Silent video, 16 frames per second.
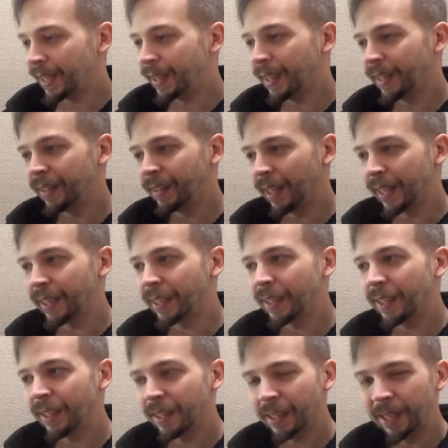and like
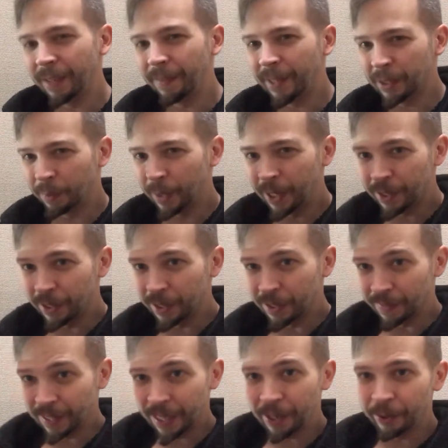kind of explanations
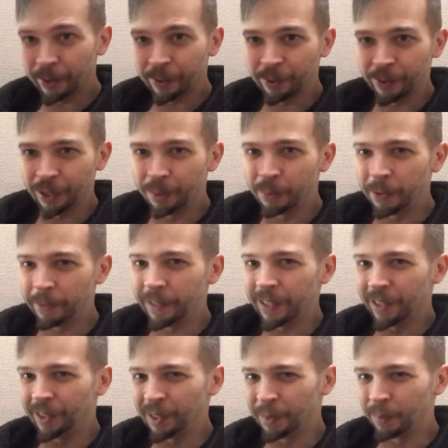of the characters in the
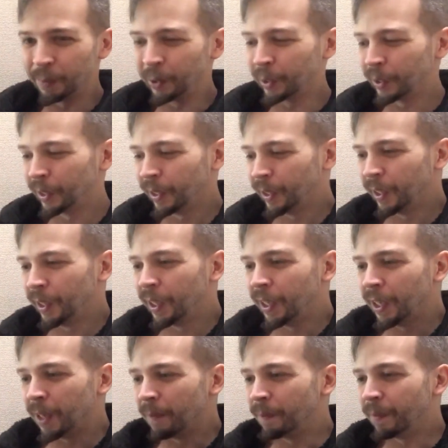movies in this book,
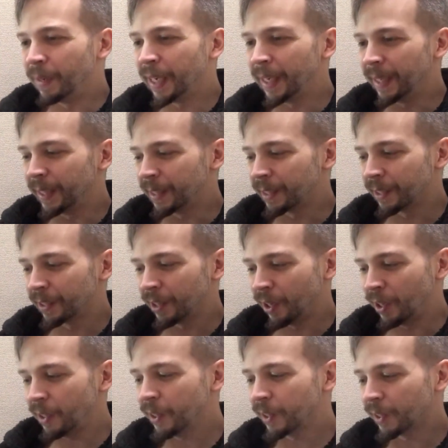but
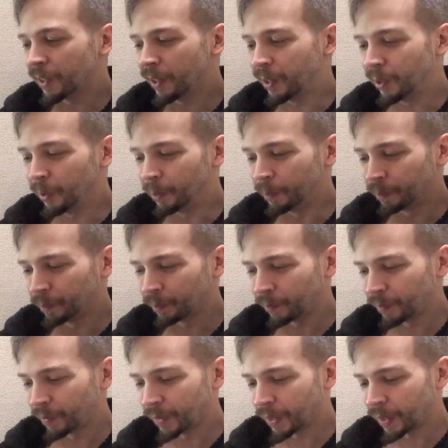also
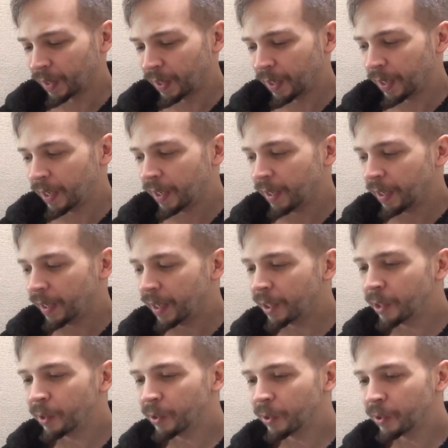
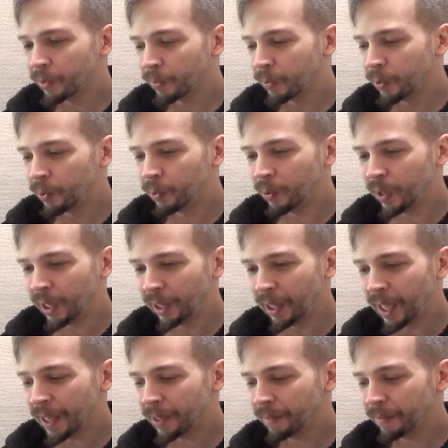it goes through a
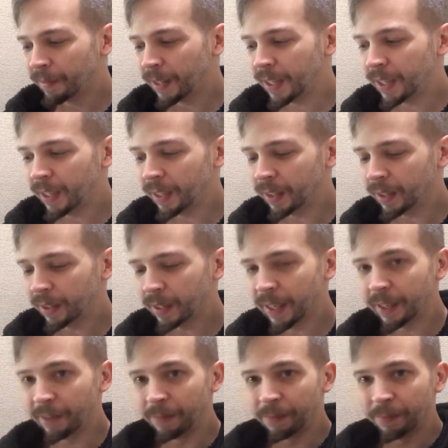lot of the
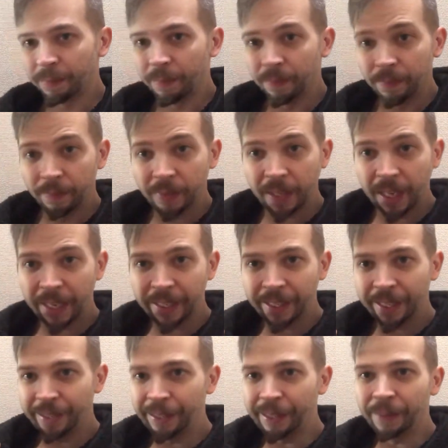kind of
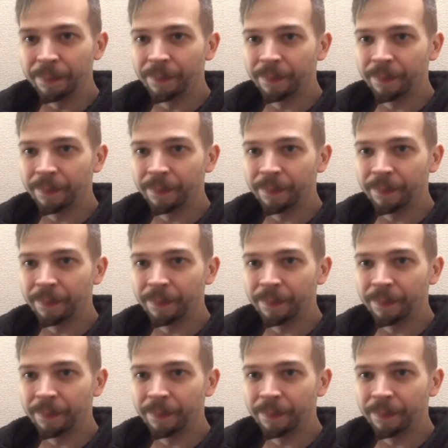iconic